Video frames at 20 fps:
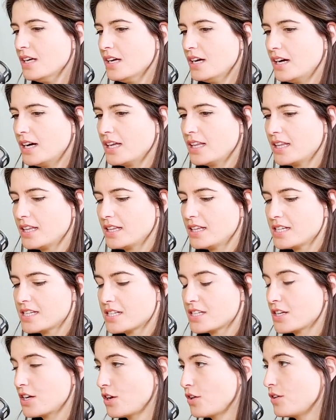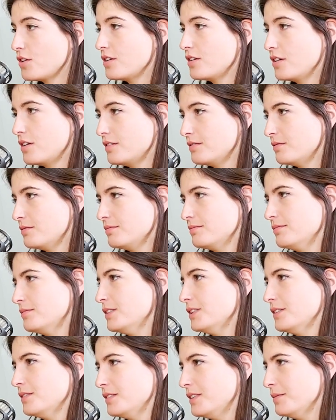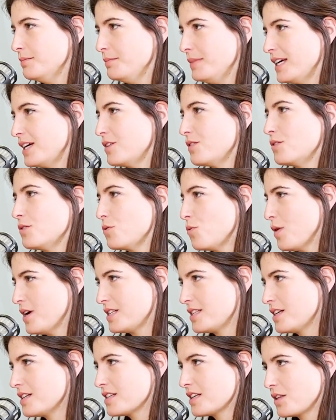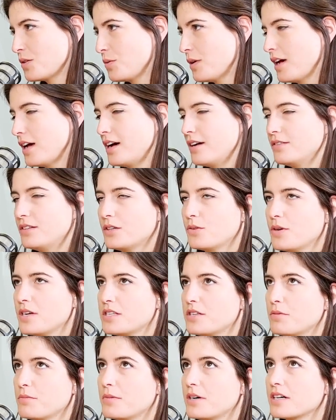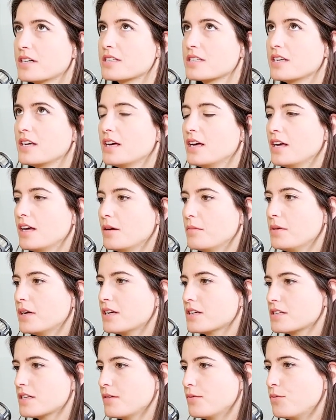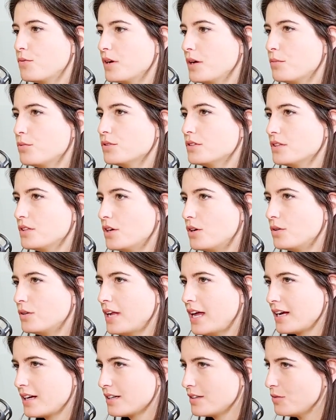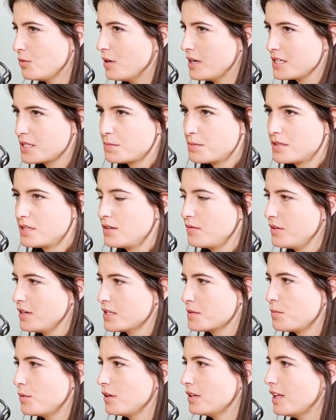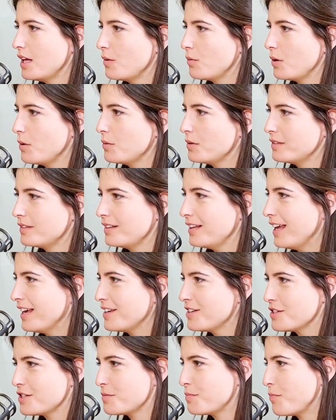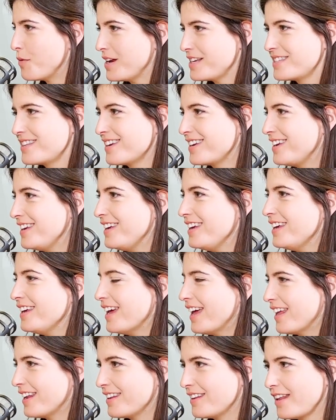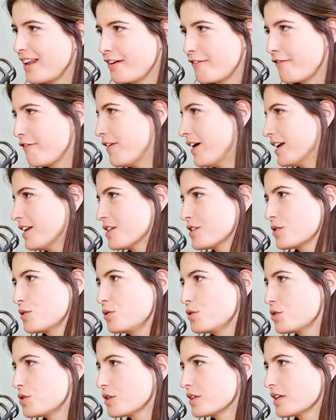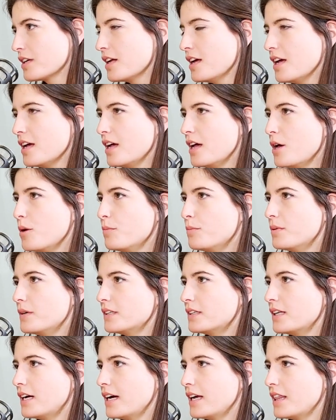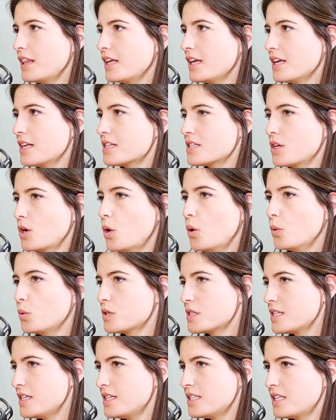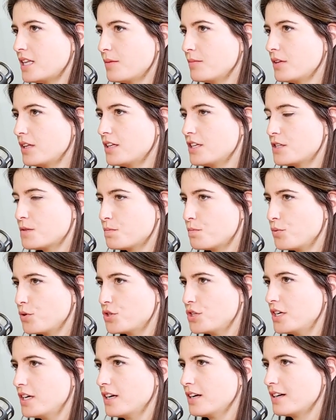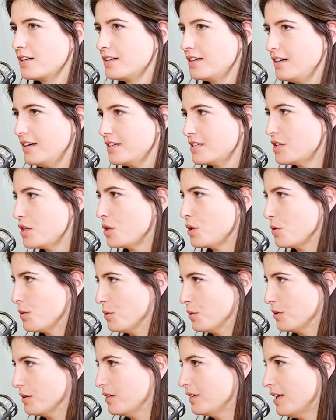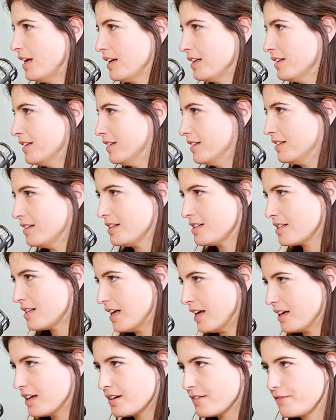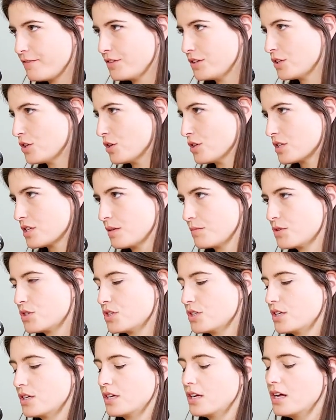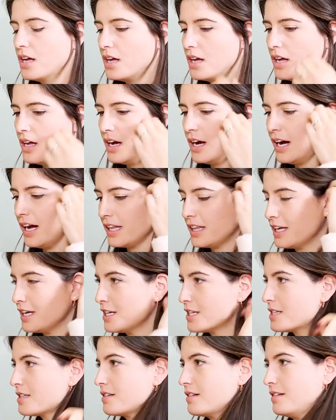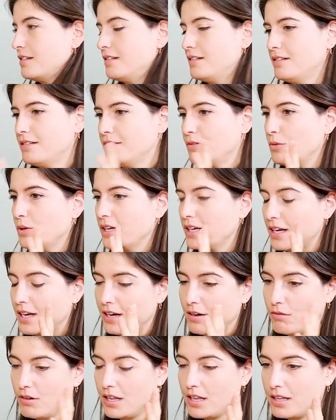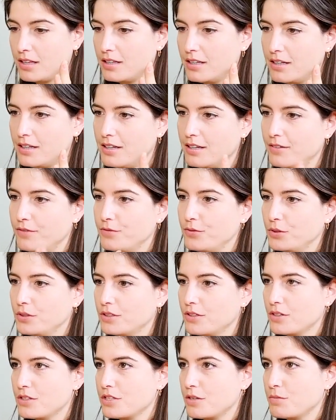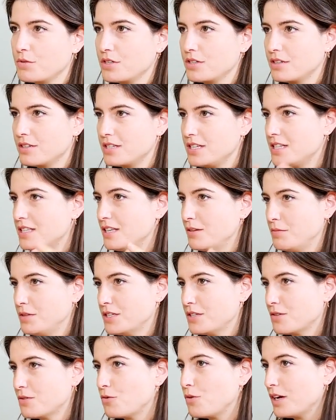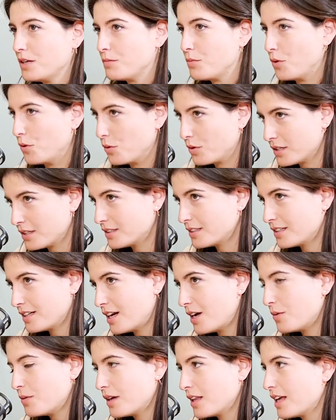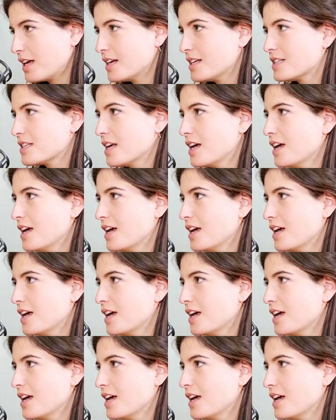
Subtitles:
I think this is another of the big questions that we have, the question marks, because if we would know like one specific spot, then we would like just press the key and then find a solution. But I think it's the whole system that is pushing us through like this like food consumption. I think it's we can agree that the food consumption system is quite broken nowadays.